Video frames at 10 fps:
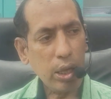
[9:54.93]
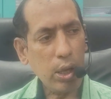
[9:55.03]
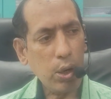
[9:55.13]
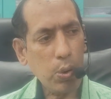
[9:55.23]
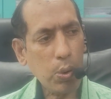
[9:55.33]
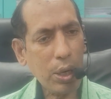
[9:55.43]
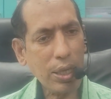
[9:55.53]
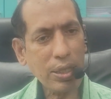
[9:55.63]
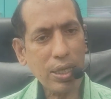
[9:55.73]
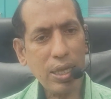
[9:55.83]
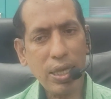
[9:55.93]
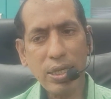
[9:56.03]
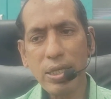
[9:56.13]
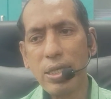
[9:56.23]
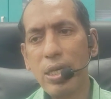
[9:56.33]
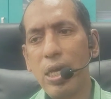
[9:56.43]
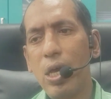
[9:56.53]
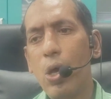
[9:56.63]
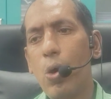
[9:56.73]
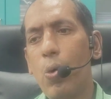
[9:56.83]
The nucleus in this
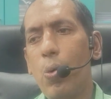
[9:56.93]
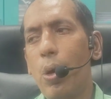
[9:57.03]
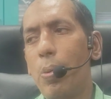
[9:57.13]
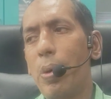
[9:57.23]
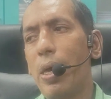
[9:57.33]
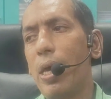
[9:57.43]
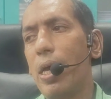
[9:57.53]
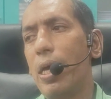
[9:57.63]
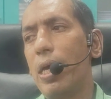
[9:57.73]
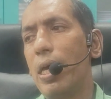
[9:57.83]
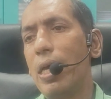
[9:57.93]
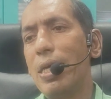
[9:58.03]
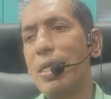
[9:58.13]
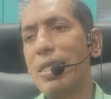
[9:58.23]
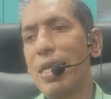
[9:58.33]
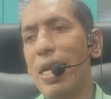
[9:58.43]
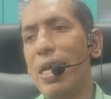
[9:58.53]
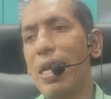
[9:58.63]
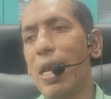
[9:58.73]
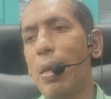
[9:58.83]
will be
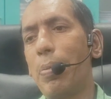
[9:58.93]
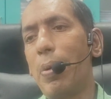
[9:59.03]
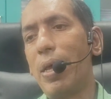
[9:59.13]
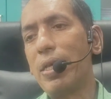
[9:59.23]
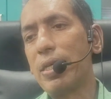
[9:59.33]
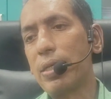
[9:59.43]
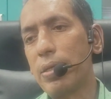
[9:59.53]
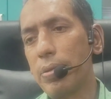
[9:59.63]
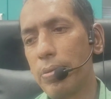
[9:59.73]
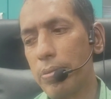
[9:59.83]
centrally placed.